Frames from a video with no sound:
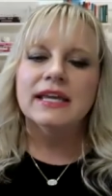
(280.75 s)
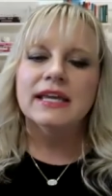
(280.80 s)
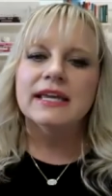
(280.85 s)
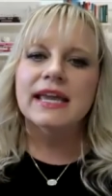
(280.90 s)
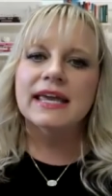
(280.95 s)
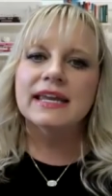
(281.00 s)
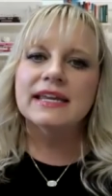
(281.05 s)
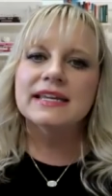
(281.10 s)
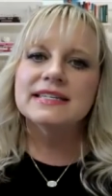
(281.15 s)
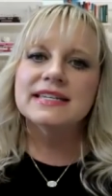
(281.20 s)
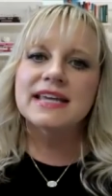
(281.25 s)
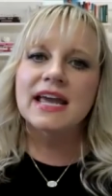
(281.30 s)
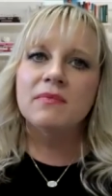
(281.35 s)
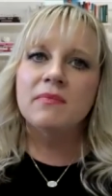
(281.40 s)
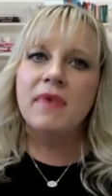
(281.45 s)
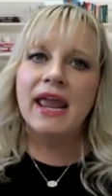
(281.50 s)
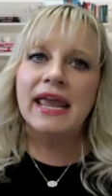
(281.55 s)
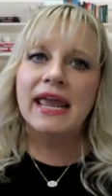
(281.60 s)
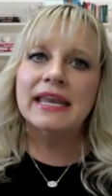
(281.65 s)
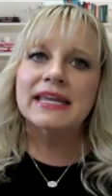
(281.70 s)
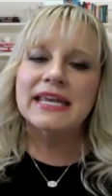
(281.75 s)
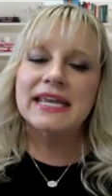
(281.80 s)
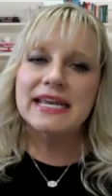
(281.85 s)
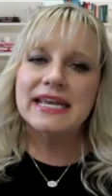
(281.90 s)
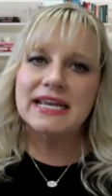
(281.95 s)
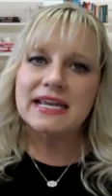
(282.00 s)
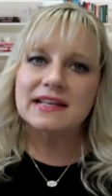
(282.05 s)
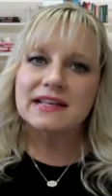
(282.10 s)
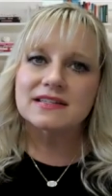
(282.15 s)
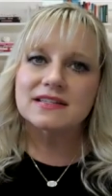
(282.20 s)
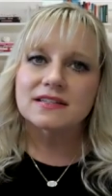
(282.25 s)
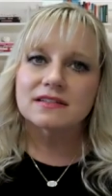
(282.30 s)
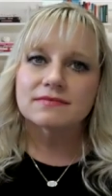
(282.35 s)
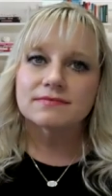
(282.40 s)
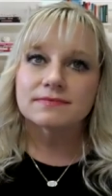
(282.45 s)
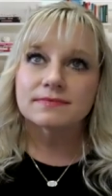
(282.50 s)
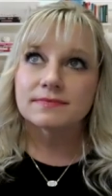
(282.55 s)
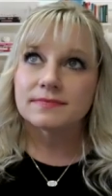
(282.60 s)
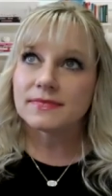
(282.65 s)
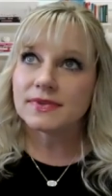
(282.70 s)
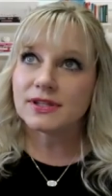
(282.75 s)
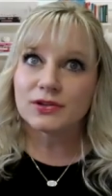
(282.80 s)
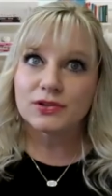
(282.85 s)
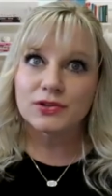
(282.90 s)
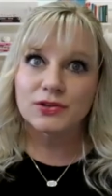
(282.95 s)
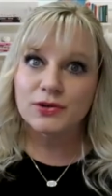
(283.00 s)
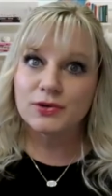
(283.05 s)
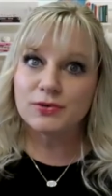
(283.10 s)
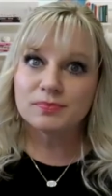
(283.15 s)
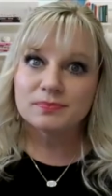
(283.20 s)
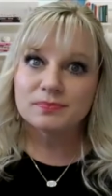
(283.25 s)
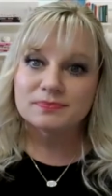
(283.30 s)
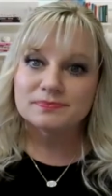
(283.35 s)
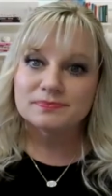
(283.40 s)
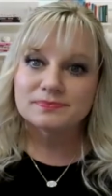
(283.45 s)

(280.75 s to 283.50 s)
Can a dead man eat? Nope.